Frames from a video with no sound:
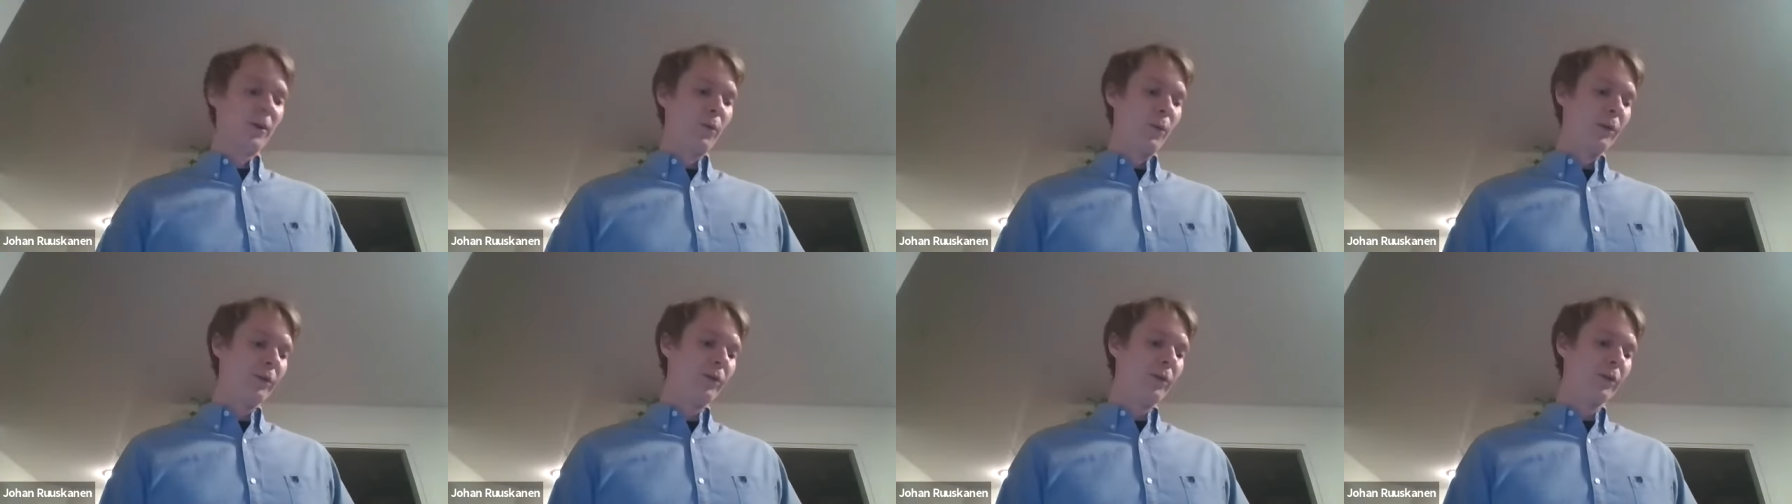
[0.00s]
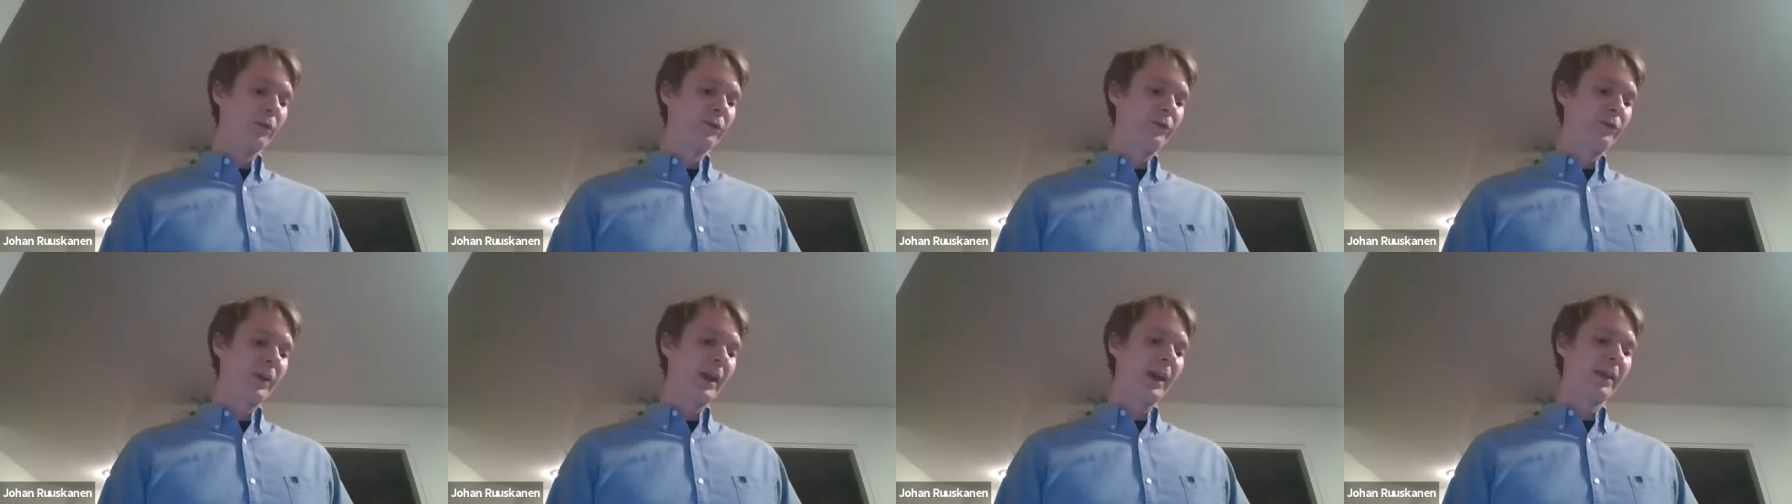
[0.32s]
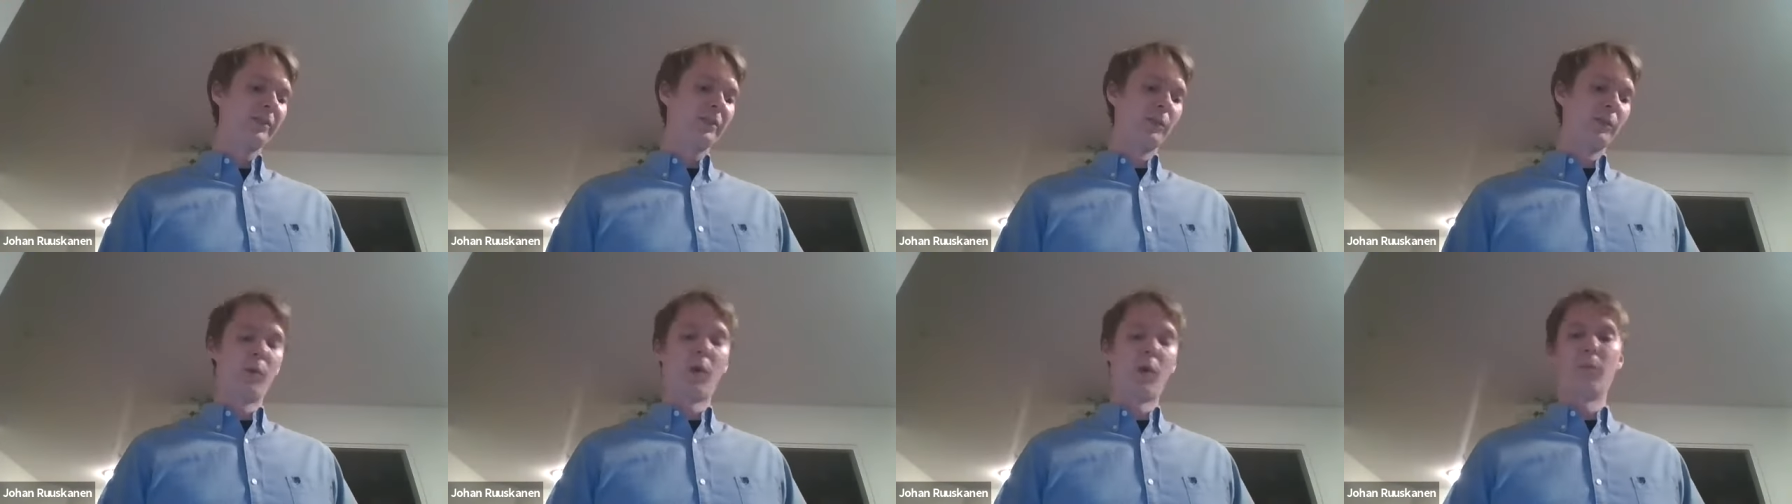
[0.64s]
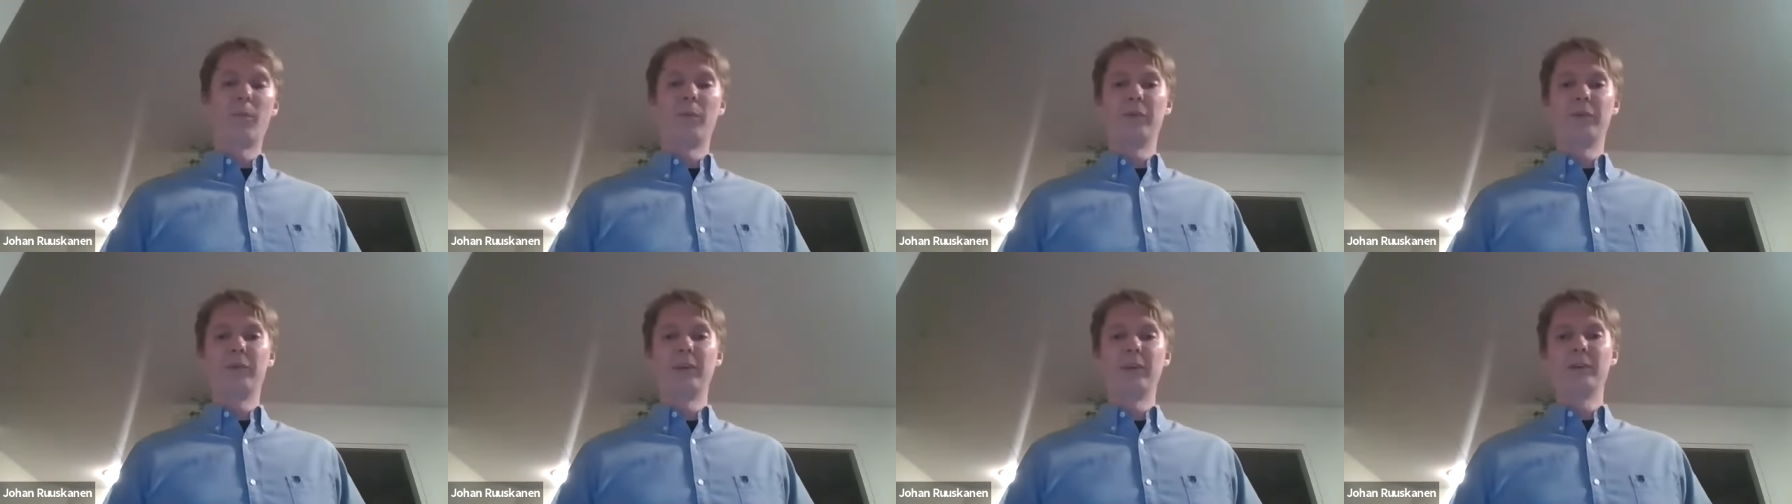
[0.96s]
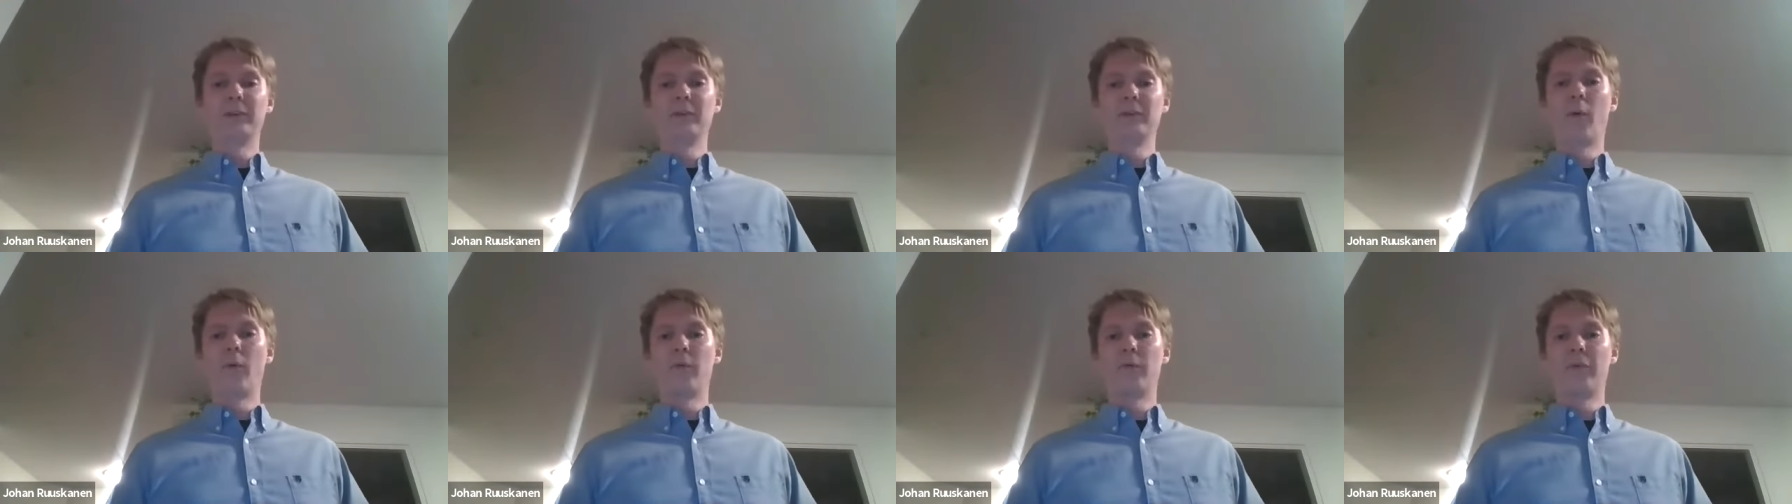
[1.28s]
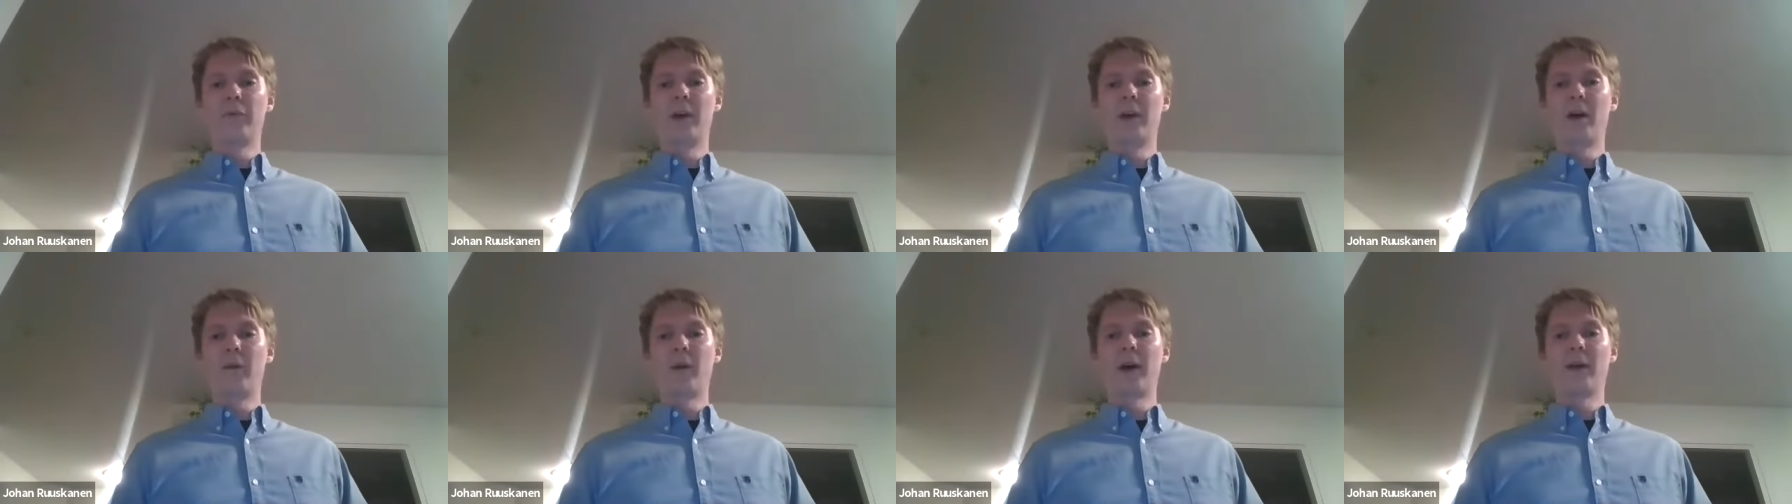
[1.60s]
we do not change the properties of
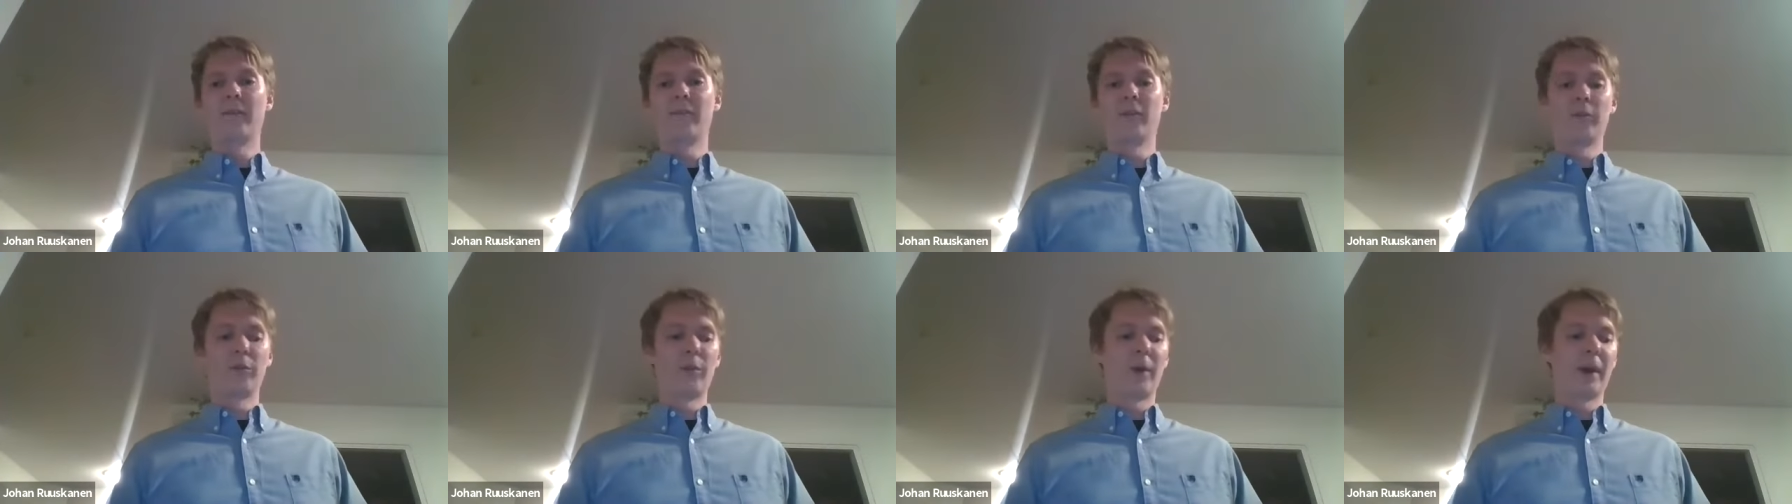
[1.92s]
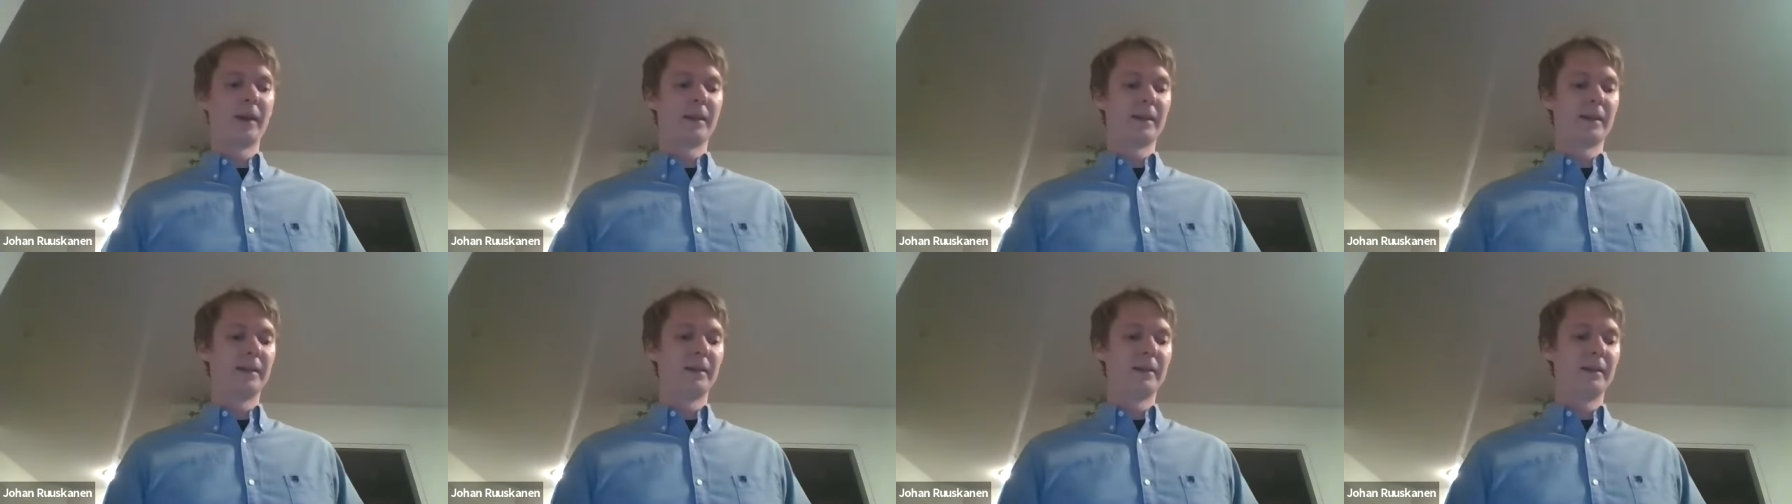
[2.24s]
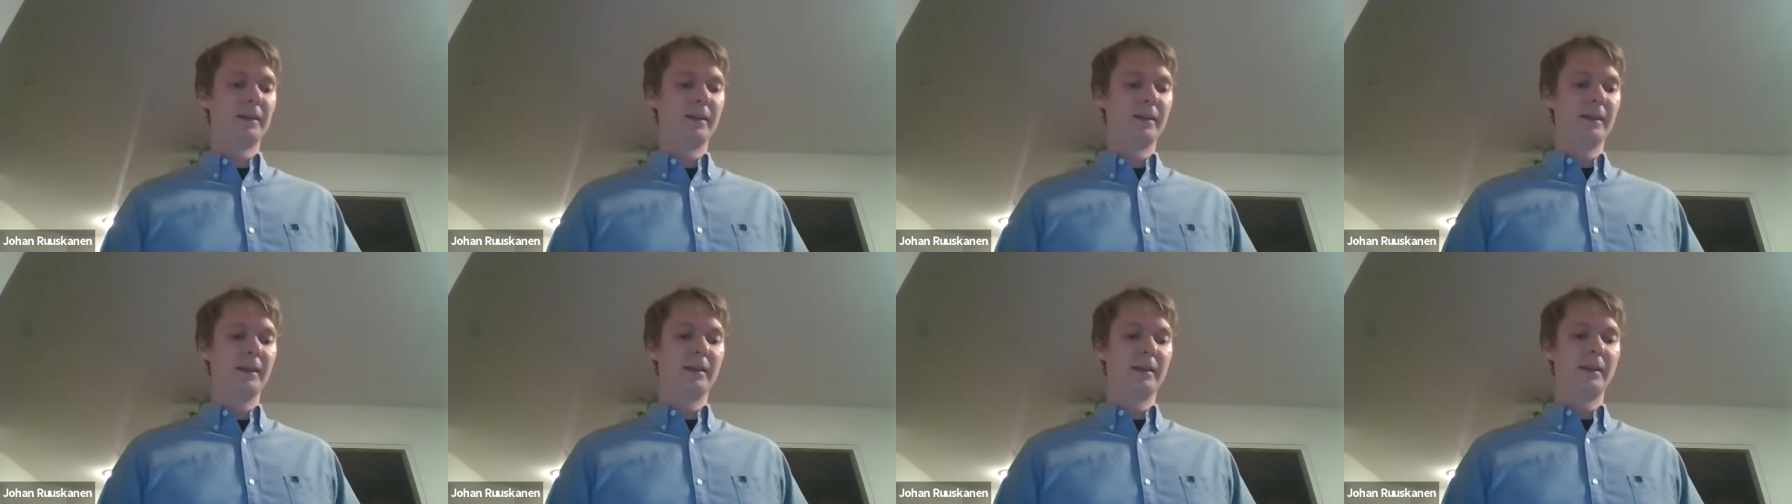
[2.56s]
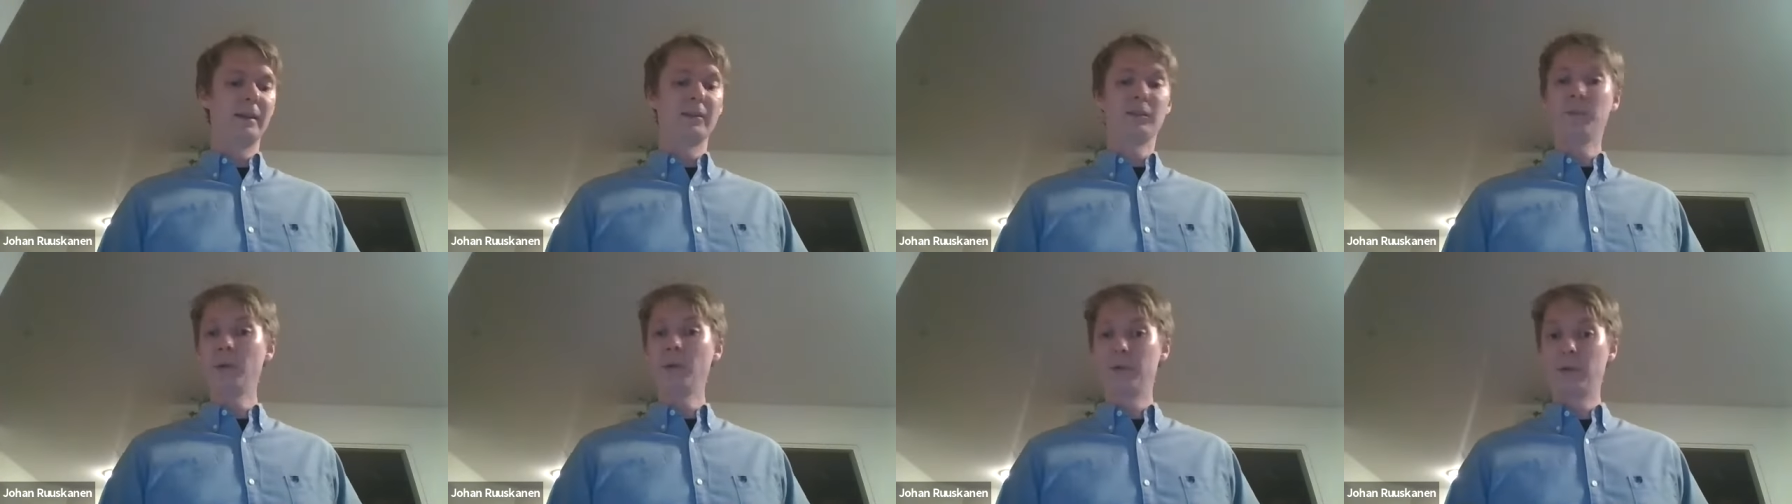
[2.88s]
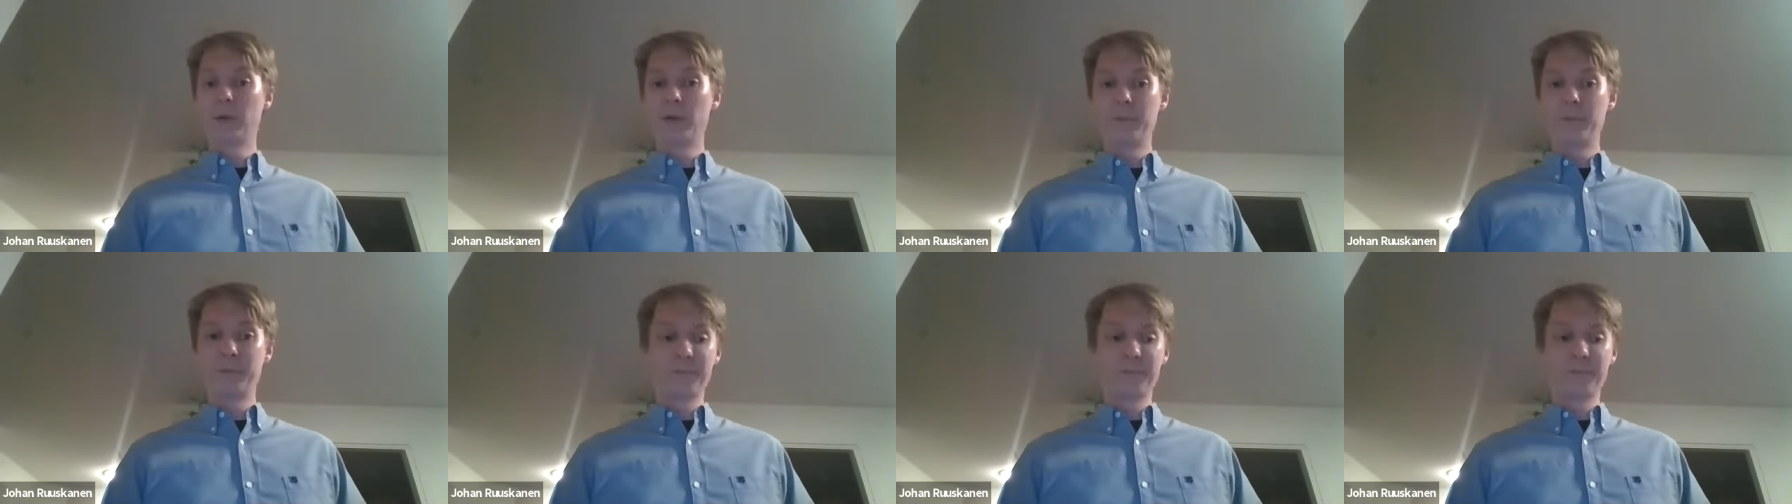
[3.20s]
the arrival rate distribution.